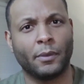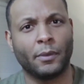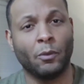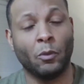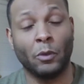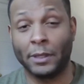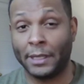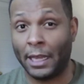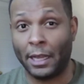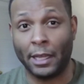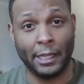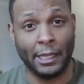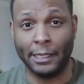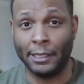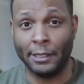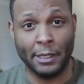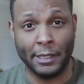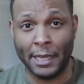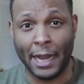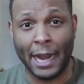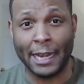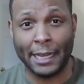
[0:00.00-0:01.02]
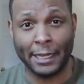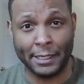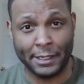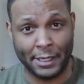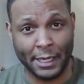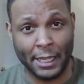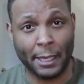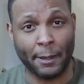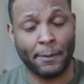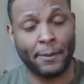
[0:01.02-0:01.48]
not in
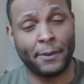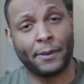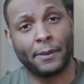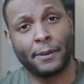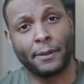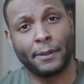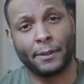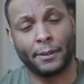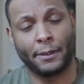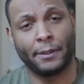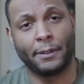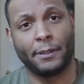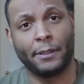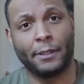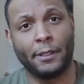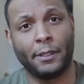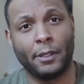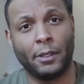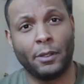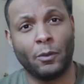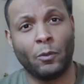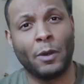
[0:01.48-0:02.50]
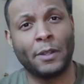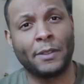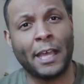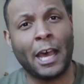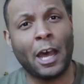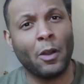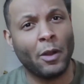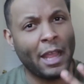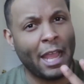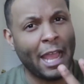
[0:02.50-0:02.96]
depth,
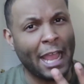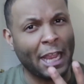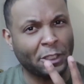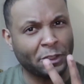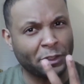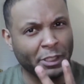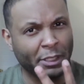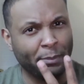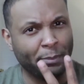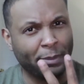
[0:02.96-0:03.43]
without actually